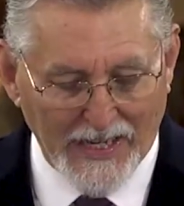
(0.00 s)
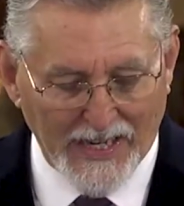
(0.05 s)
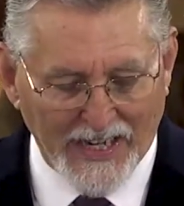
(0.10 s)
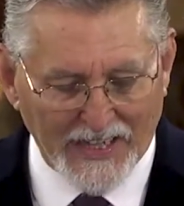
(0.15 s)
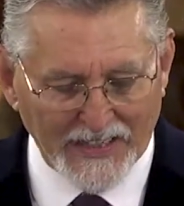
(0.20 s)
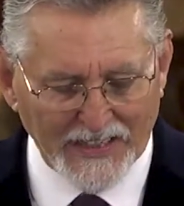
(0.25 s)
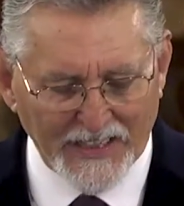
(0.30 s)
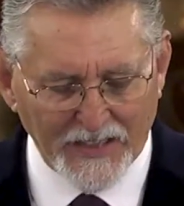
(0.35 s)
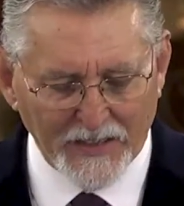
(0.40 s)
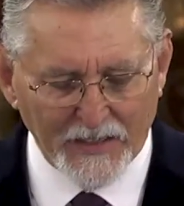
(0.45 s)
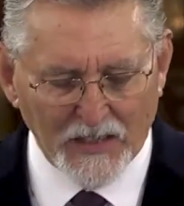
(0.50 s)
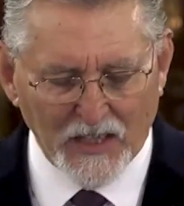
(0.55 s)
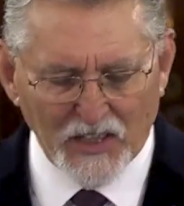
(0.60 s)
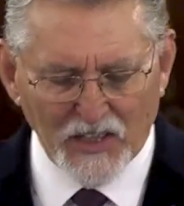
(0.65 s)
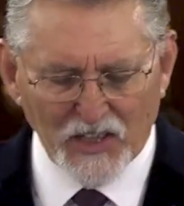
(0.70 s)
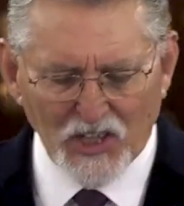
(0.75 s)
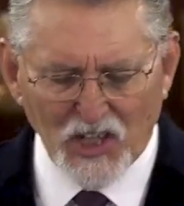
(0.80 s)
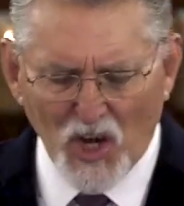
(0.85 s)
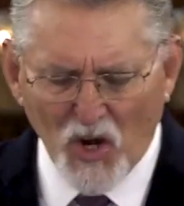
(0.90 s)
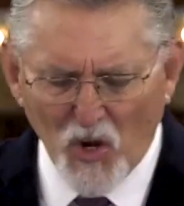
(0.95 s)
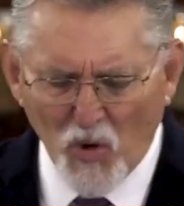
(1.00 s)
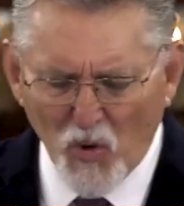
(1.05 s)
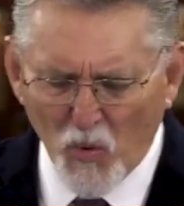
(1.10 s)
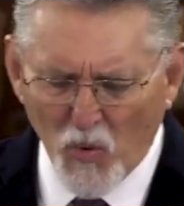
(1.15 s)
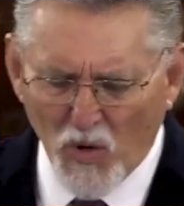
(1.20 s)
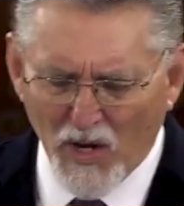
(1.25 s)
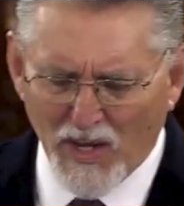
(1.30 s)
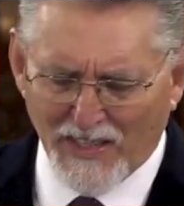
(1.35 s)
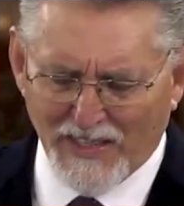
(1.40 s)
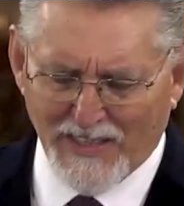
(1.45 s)
And then no
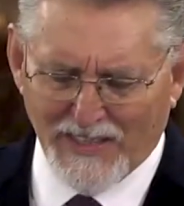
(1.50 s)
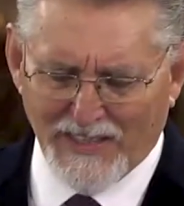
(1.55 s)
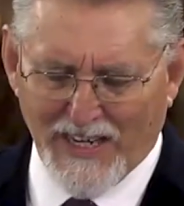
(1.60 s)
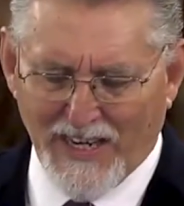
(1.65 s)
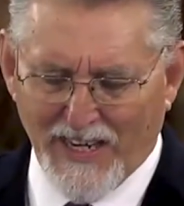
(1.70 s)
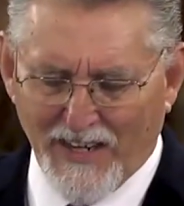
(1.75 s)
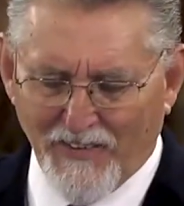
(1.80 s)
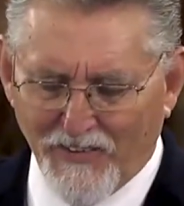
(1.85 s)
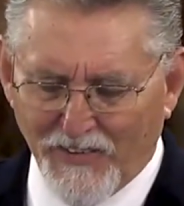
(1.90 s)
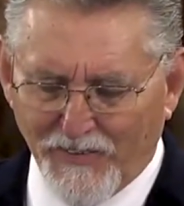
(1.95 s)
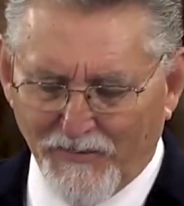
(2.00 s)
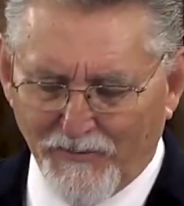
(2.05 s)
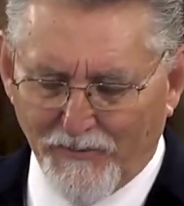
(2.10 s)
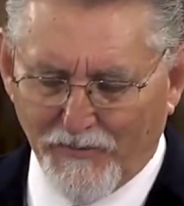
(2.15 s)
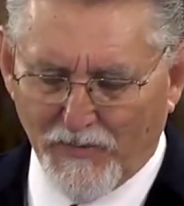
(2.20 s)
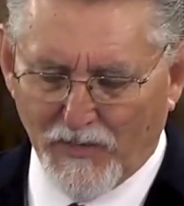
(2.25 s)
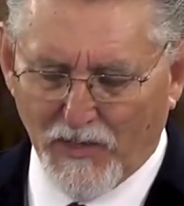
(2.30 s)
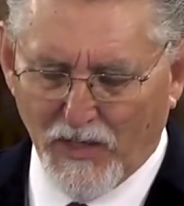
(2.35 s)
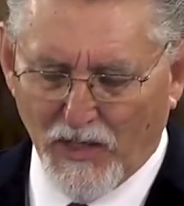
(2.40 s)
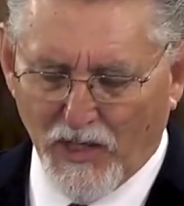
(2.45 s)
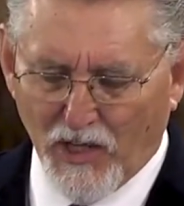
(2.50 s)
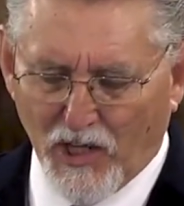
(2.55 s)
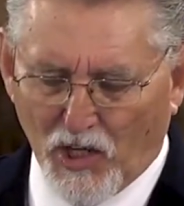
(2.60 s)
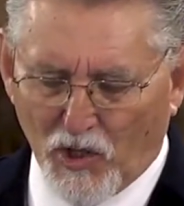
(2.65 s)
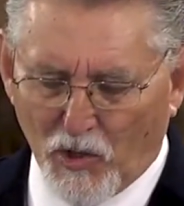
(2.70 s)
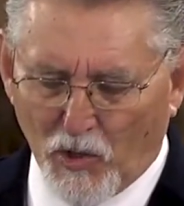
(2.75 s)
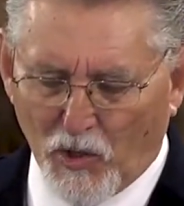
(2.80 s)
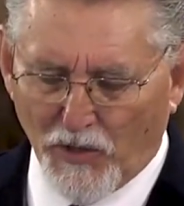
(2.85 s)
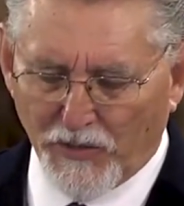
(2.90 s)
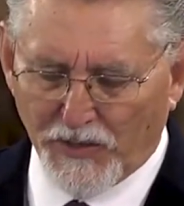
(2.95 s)
one in heaven
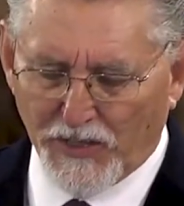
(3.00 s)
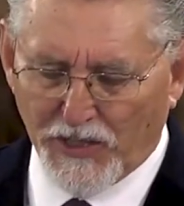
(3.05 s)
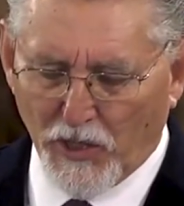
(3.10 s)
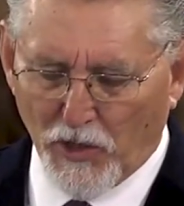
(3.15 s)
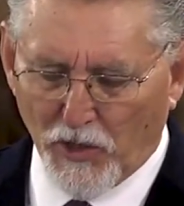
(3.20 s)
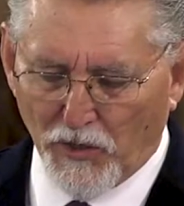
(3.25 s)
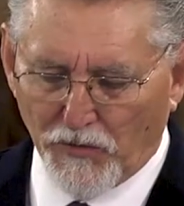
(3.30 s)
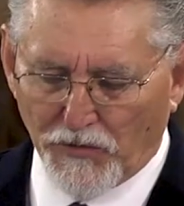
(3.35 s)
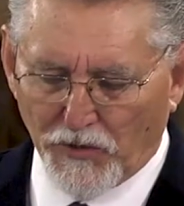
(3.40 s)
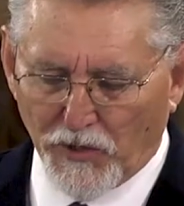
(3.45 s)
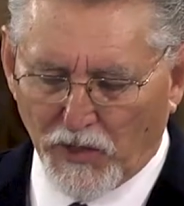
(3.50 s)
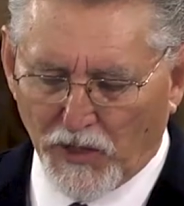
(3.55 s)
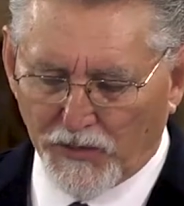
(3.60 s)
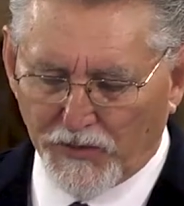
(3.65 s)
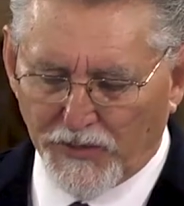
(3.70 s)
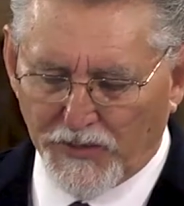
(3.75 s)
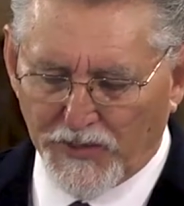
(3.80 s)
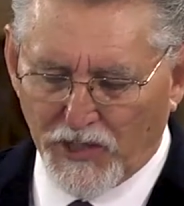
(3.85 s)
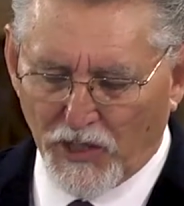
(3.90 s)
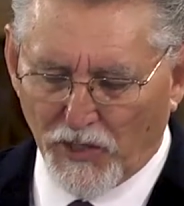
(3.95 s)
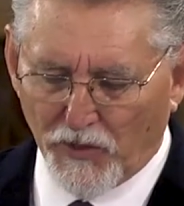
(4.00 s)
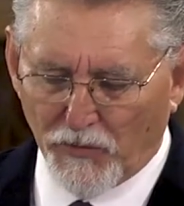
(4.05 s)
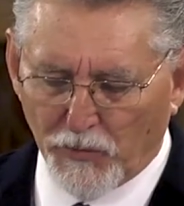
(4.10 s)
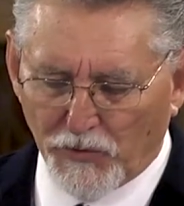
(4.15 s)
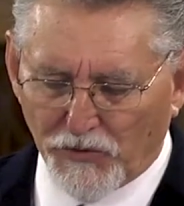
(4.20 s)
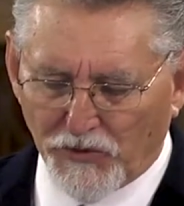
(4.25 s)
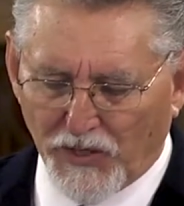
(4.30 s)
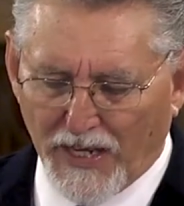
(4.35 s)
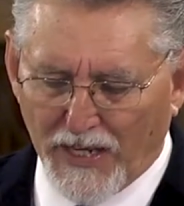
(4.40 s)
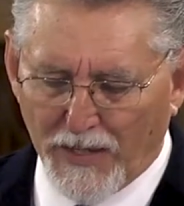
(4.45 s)
or on the earth or under the earth
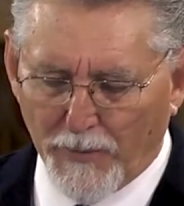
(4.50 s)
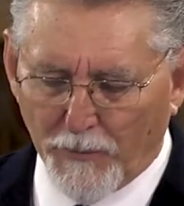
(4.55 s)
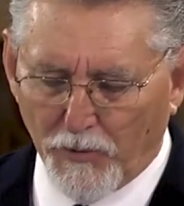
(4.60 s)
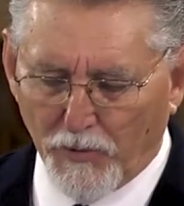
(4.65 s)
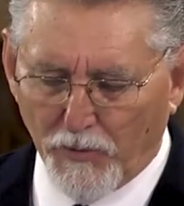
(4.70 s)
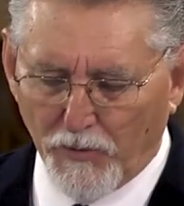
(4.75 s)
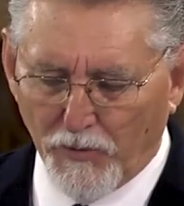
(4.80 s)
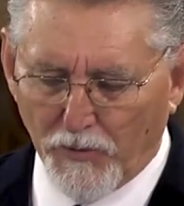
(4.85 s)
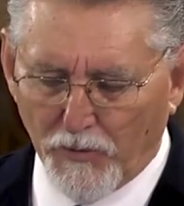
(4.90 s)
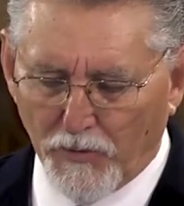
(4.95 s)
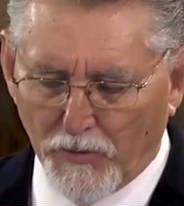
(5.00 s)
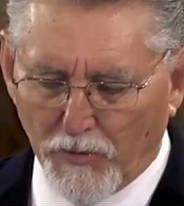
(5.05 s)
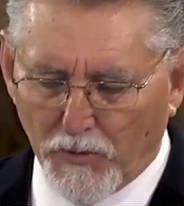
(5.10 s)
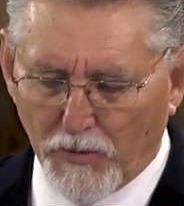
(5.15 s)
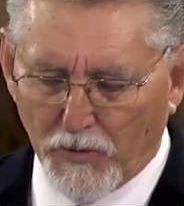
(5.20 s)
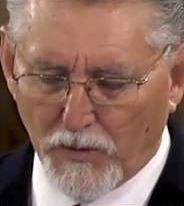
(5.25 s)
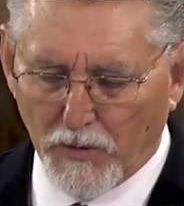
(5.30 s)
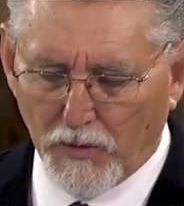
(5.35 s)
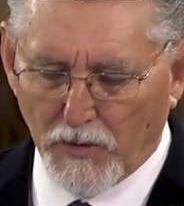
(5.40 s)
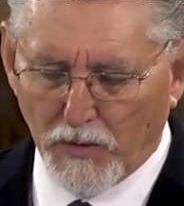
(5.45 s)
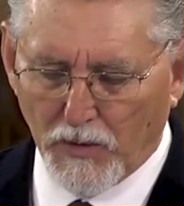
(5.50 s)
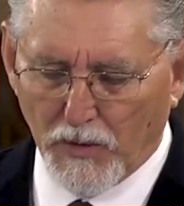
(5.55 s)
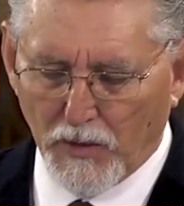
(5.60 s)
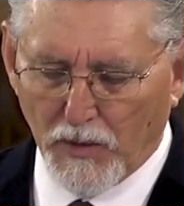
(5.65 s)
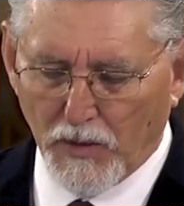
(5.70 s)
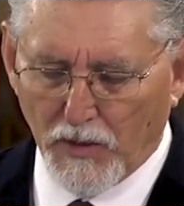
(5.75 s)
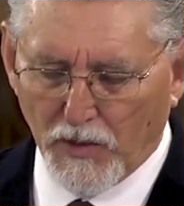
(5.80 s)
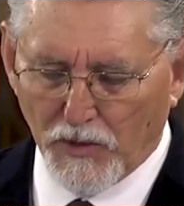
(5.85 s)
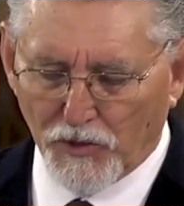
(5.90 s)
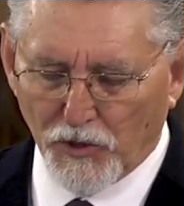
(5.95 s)
was able
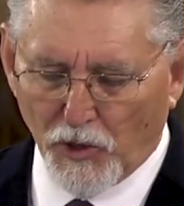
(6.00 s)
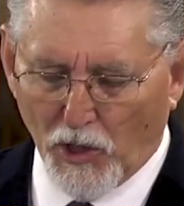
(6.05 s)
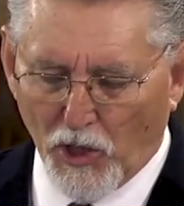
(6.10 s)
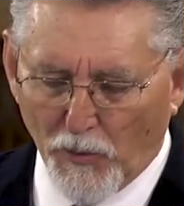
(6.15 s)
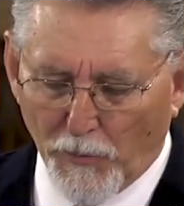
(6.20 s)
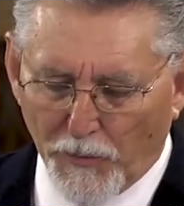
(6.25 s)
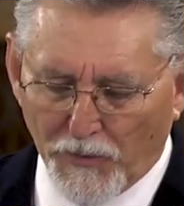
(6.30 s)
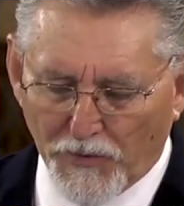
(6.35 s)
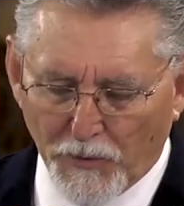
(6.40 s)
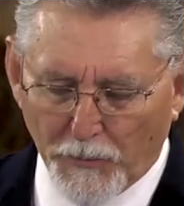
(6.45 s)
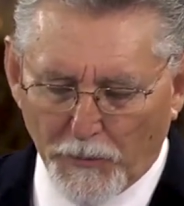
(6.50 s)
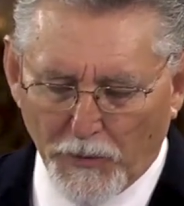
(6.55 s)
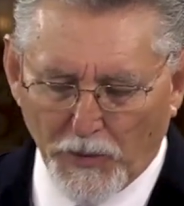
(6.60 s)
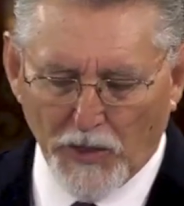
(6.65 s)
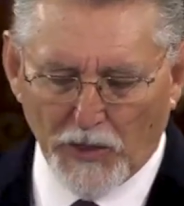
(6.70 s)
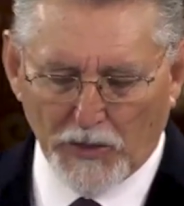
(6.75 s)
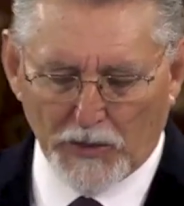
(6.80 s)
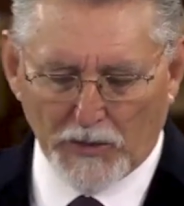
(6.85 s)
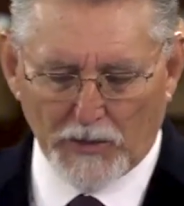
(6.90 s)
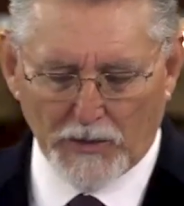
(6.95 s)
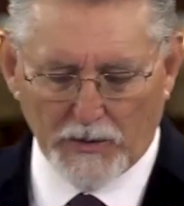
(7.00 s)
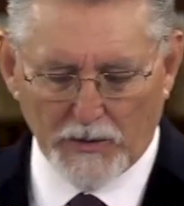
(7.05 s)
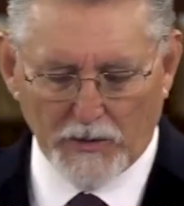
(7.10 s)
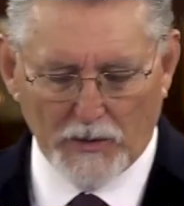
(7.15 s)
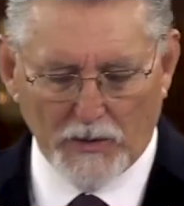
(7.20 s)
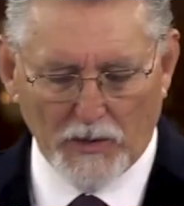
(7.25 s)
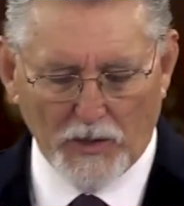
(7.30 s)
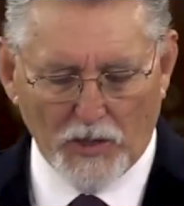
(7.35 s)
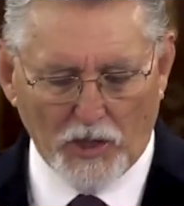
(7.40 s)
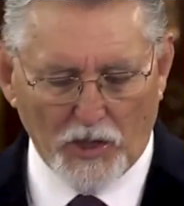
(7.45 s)
to open the book
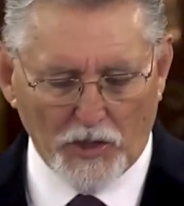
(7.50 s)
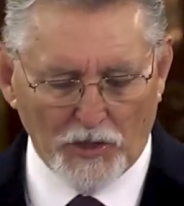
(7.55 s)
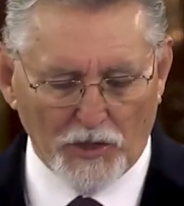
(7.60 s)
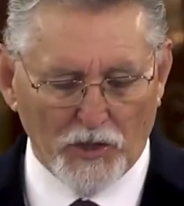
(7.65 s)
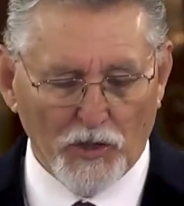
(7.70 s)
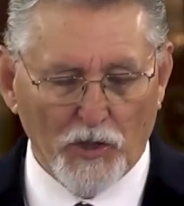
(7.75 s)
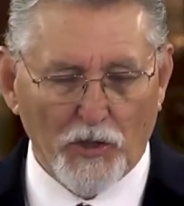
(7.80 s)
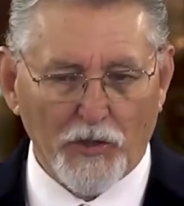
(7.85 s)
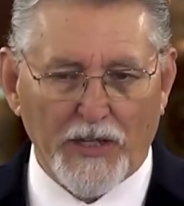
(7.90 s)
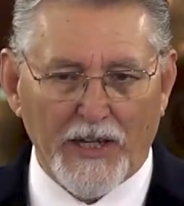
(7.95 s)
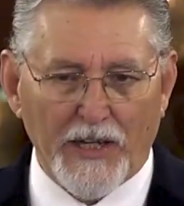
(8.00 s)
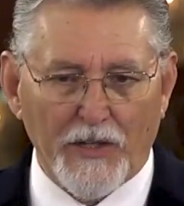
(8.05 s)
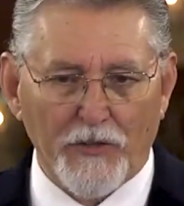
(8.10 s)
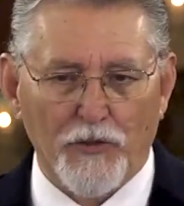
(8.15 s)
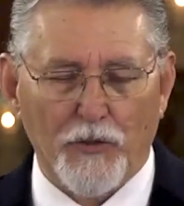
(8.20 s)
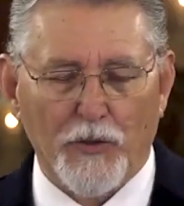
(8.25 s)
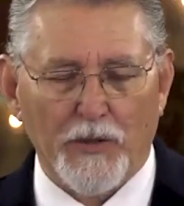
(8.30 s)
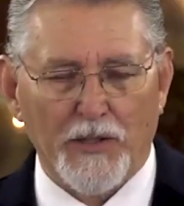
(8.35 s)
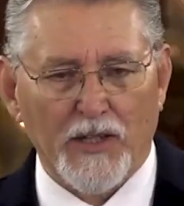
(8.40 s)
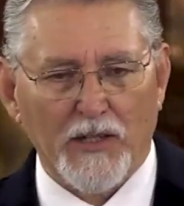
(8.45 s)
or to look into it.